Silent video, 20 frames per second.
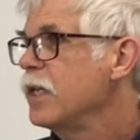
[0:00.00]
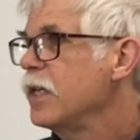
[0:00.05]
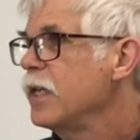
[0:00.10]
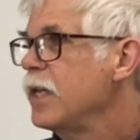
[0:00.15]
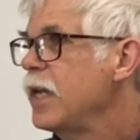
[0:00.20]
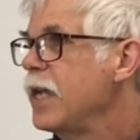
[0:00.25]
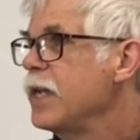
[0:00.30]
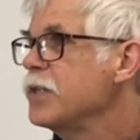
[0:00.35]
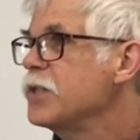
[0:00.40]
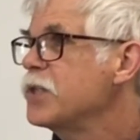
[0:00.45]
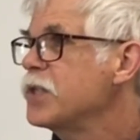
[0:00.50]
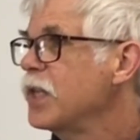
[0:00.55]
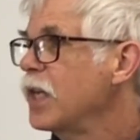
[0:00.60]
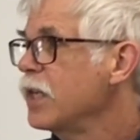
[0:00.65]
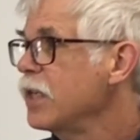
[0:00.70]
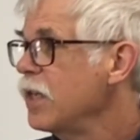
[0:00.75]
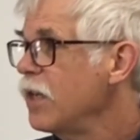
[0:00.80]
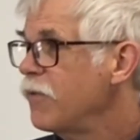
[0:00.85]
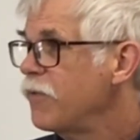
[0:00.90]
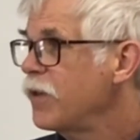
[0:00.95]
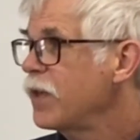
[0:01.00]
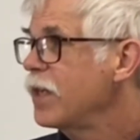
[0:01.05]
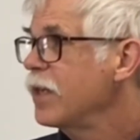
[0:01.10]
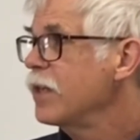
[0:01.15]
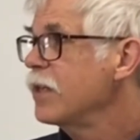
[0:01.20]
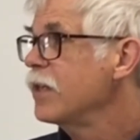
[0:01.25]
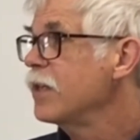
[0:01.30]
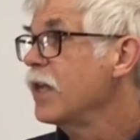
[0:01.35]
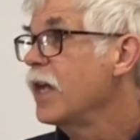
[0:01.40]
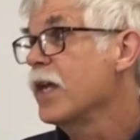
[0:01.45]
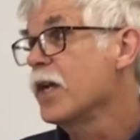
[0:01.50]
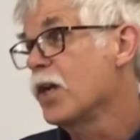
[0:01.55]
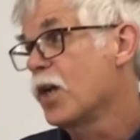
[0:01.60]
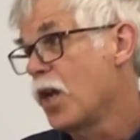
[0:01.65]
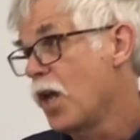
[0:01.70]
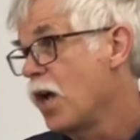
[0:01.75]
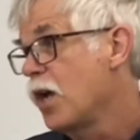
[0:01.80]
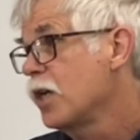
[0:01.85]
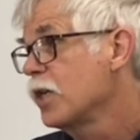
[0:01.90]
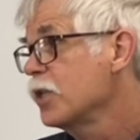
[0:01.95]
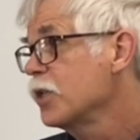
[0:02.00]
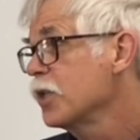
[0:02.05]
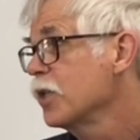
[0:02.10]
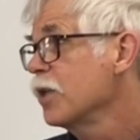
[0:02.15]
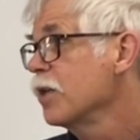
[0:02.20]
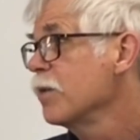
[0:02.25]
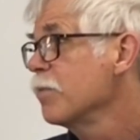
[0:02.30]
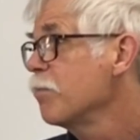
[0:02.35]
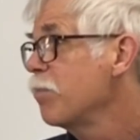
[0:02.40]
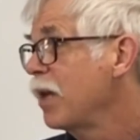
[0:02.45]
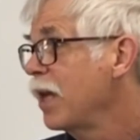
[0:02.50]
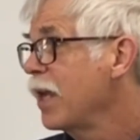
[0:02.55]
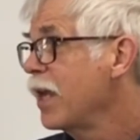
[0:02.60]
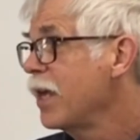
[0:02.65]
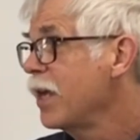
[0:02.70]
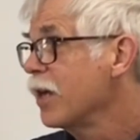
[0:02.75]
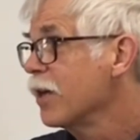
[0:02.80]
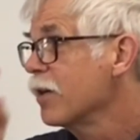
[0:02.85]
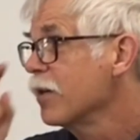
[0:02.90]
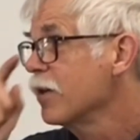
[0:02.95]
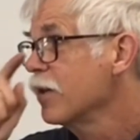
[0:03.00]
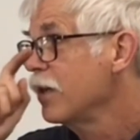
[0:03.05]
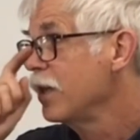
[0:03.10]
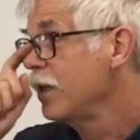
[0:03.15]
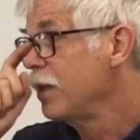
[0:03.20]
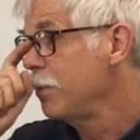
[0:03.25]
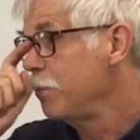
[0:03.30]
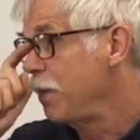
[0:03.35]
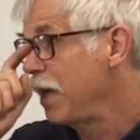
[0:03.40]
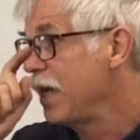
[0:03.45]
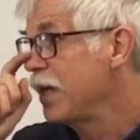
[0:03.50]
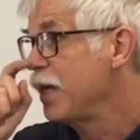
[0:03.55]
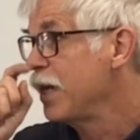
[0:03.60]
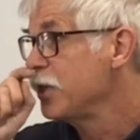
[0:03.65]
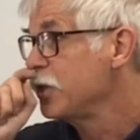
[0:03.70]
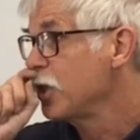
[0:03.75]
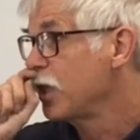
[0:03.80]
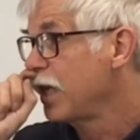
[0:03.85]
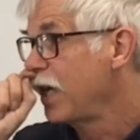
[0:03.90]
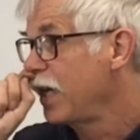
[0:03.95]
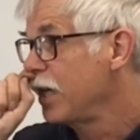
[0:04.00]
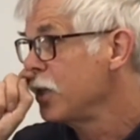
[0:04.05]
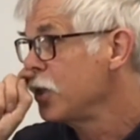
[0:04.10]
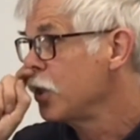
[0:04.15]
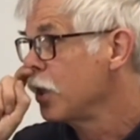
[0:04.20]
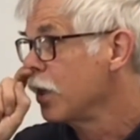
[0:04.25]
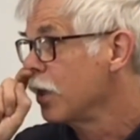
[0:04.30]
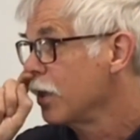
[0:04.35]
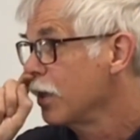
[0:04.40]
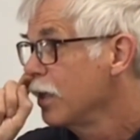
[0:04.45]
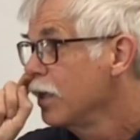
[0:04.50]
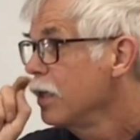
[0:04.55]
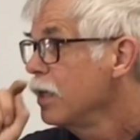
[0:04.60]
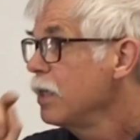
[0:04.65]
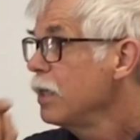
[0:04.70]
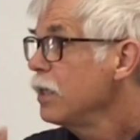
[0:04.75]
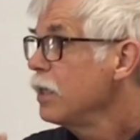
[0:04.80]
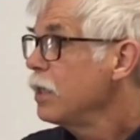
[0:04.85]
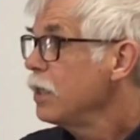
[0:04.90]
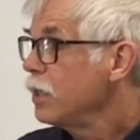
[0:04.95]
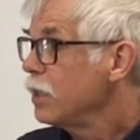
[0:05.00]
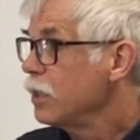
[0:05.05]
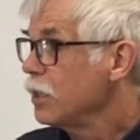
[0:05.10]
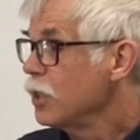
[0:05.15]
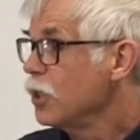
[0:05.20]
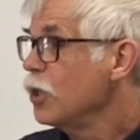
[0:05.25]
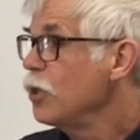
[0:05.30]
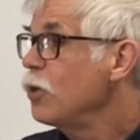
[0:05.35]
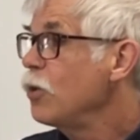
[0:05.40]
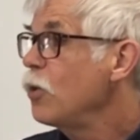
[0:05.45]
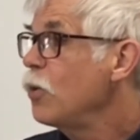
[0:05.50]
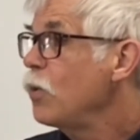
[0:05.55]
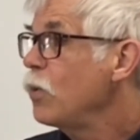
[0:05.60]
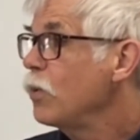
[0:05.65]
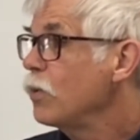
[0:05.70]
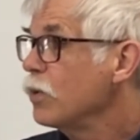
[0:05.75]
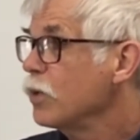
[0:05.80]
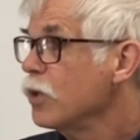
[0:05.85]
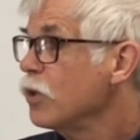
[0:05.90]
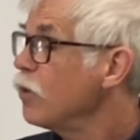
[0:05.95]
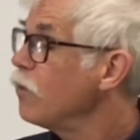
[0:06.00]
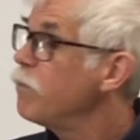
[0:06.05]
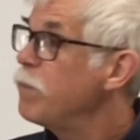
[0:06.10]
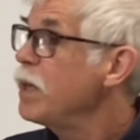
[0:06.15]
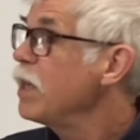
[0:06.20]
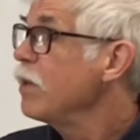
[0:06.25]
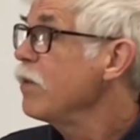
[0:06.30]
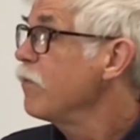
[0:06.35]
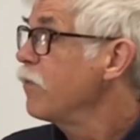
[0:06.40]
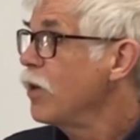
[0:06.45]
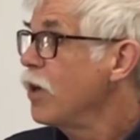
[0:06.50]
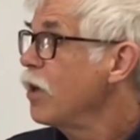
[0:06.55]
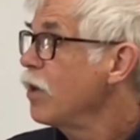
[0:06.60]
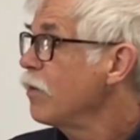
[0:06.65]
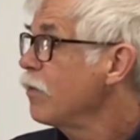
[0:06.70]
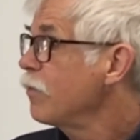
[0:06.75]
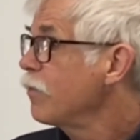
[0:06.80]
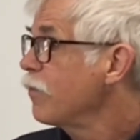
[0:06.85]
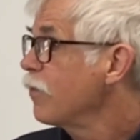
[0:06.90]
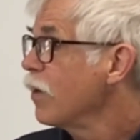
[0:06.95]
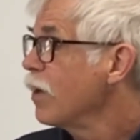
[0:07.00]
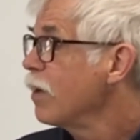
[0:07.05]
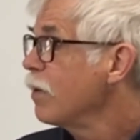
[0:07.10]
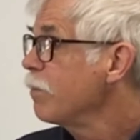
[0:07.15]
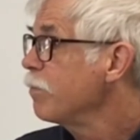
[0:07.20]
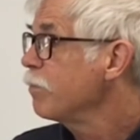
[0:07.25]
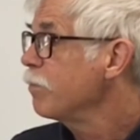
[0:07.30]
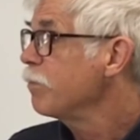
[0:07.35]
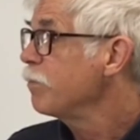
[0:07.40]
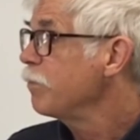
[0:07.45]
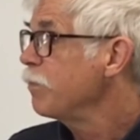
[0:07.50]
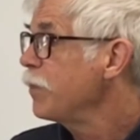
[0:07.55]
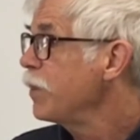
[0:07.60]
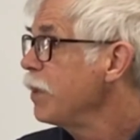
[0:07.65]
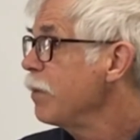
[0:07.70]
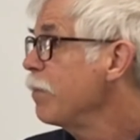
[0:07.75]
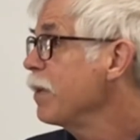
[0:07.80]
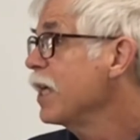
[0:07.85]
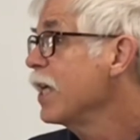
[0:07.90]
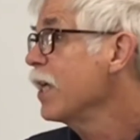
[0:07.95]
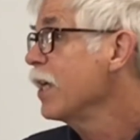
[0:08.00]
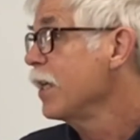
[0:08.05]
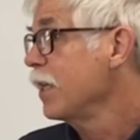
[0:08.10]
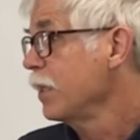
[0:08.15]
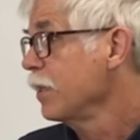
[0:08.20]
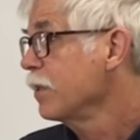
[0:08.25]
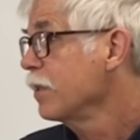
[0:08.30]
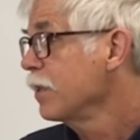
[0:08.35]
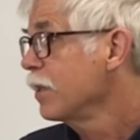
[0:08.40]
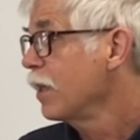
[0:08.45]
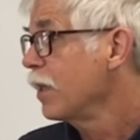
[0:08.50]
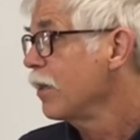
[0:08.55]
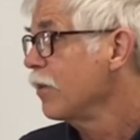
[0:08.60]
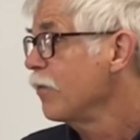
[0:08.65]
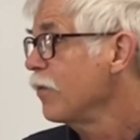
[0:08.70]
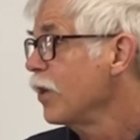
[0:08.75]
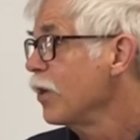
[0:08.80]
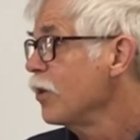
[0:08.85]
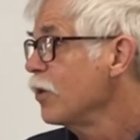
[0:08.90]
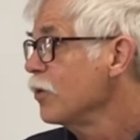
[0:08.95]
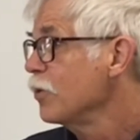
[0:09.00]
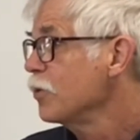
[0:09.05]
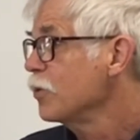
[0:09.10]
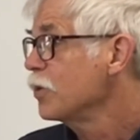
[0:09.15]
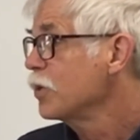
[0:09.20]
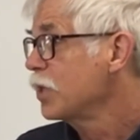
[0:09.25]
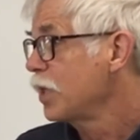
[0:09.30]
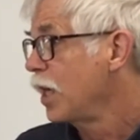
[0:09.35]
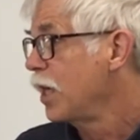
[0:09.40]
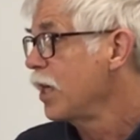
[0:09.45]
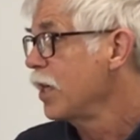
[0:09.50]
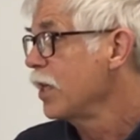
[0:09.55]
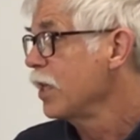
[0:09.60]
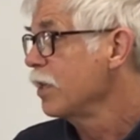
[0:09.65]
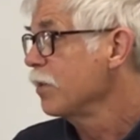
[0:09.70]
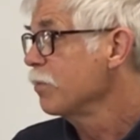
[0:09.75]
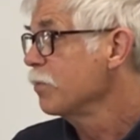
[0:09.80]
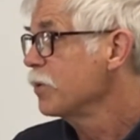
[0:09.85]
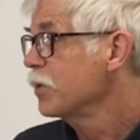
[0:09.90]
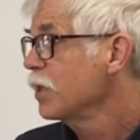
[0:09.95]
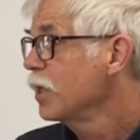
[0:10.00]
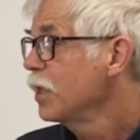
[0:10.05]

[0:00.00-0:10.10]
a significant and long-term player in Maine education, you've been involved from the beginning of those times.